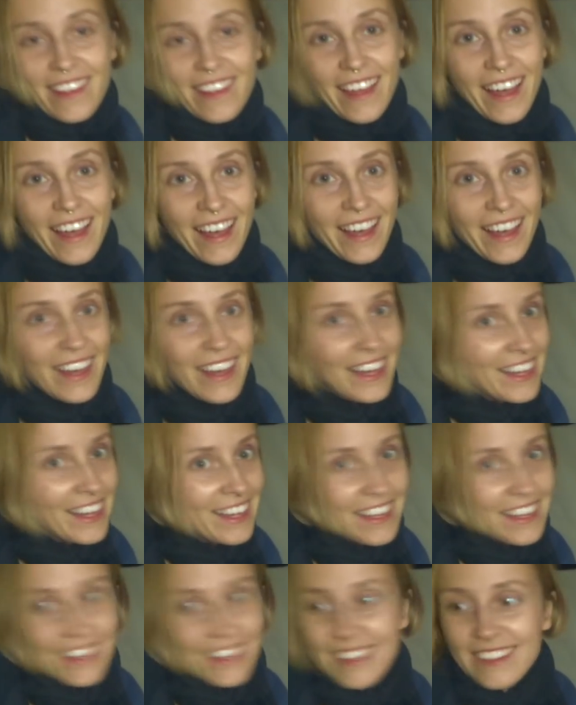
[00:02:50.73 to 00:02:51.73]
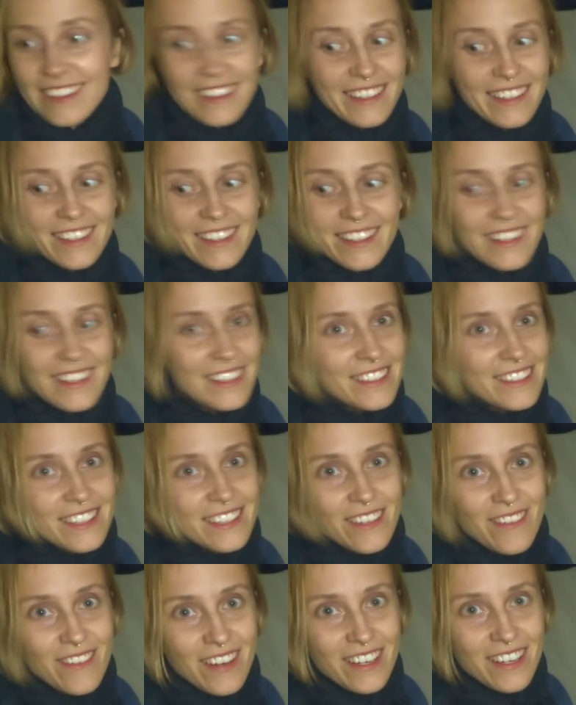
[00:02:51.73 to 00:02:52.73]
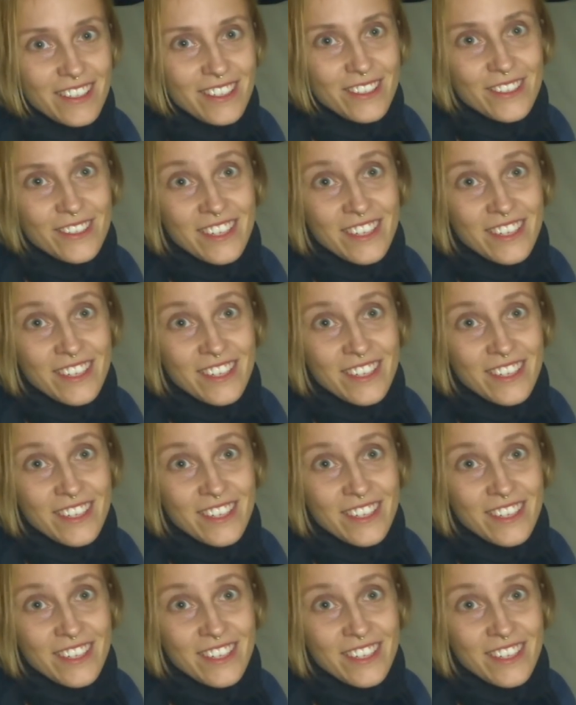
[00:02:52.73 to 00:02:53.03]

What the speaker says: I don't wanna do